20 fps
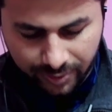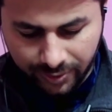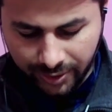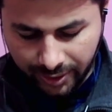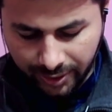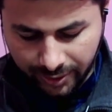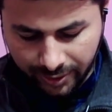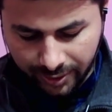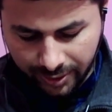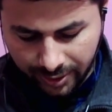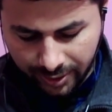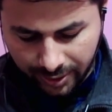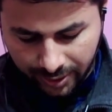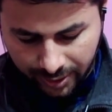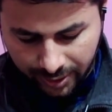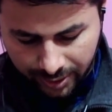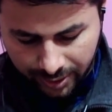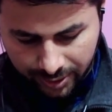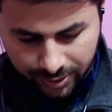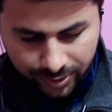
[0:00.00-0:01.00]
Okay,
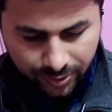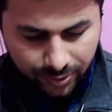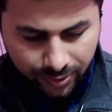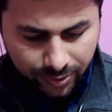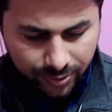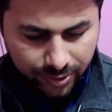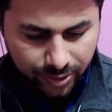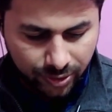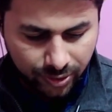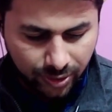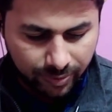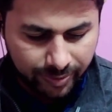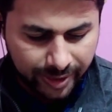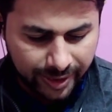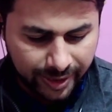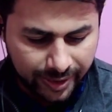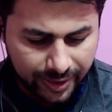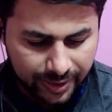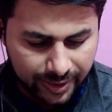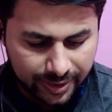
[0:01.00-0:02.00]
so you are
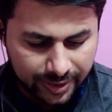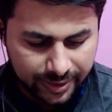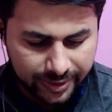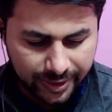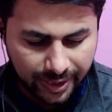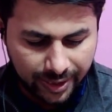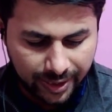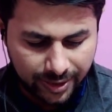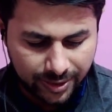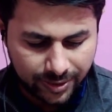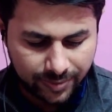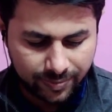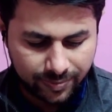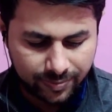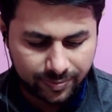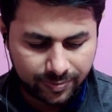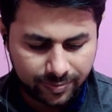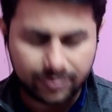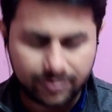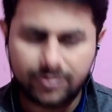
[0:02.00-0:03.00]
bringing this charge,
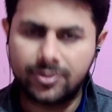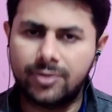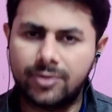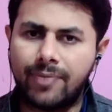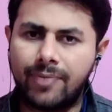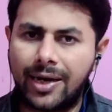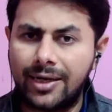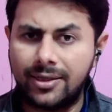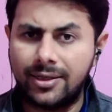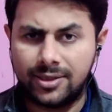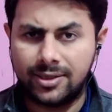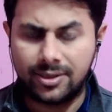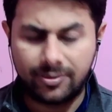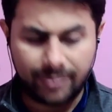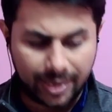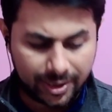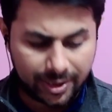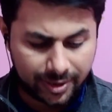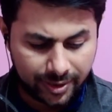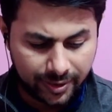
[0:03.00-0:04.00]
the part
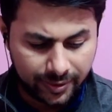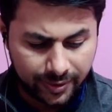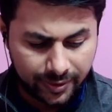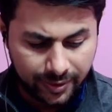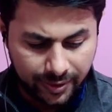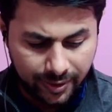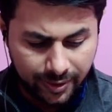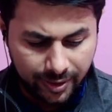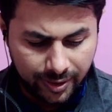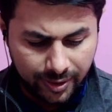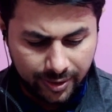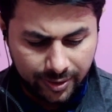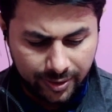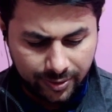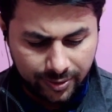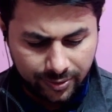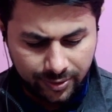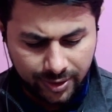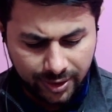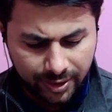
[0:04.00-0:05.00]
doesn't matter,
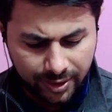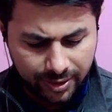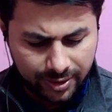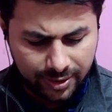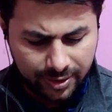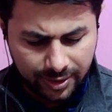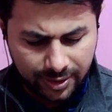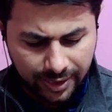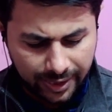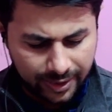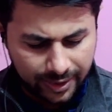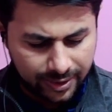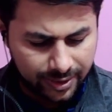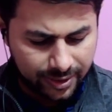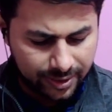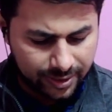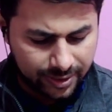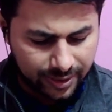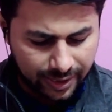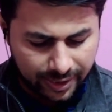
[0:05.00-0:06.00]
okay, like
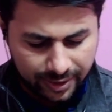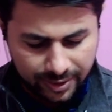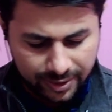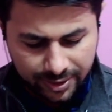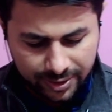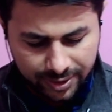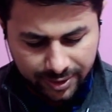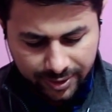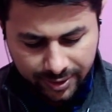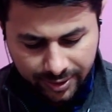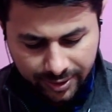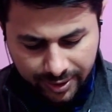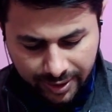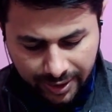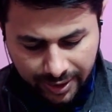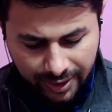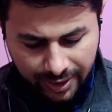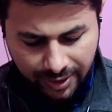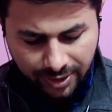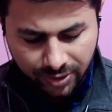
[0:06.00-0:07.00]
this,
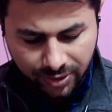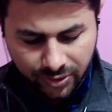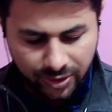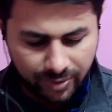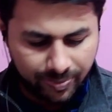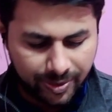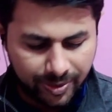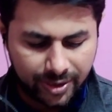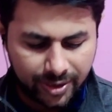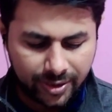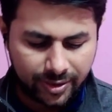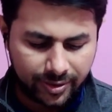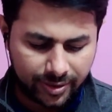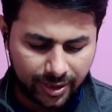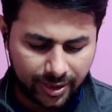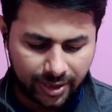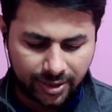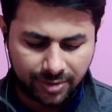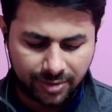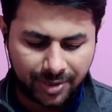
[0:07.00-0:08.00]
and you keep it
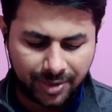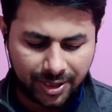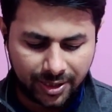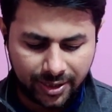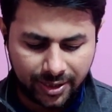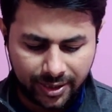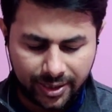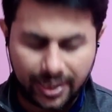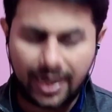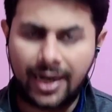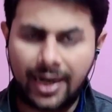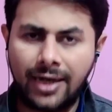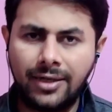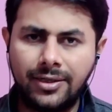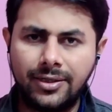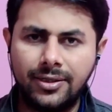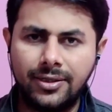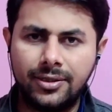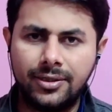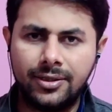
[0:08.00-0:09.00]
ultimately at
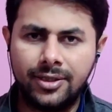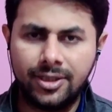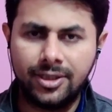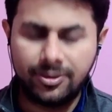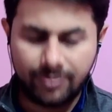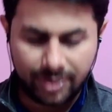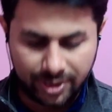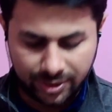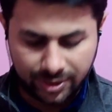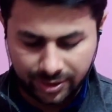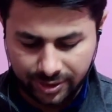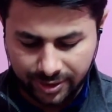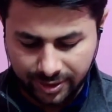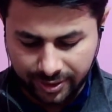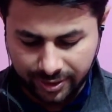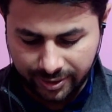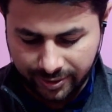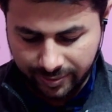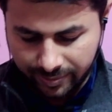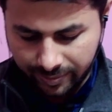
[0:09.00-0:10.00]
this much
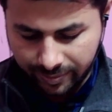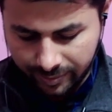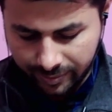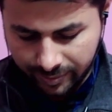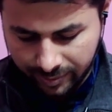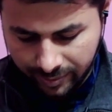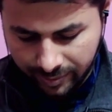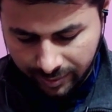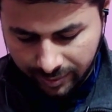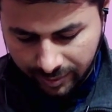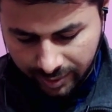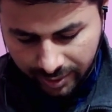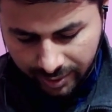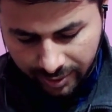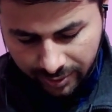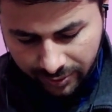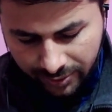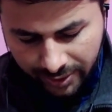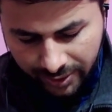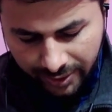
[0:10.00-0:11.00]
distance.
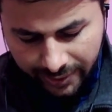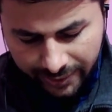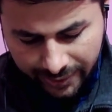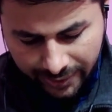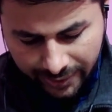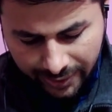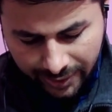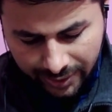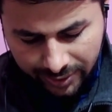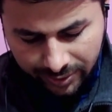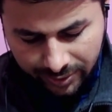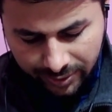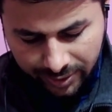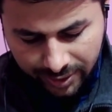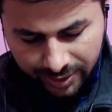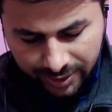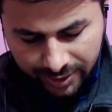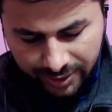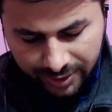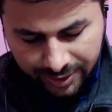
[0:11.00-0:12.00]
Okay, so
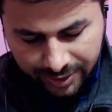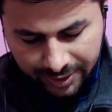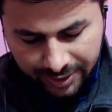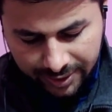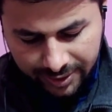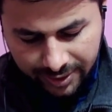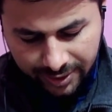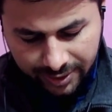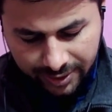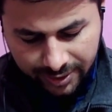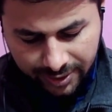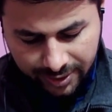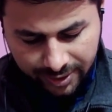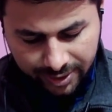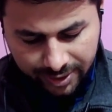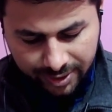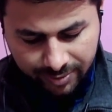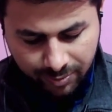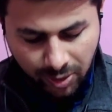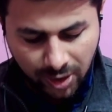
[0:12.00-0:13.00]
this distance is
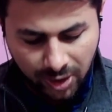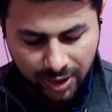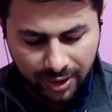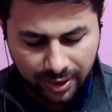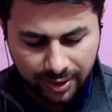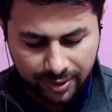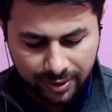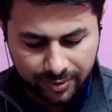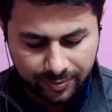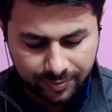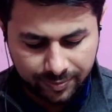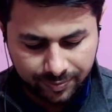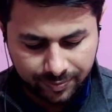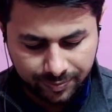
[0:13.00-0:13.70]
small r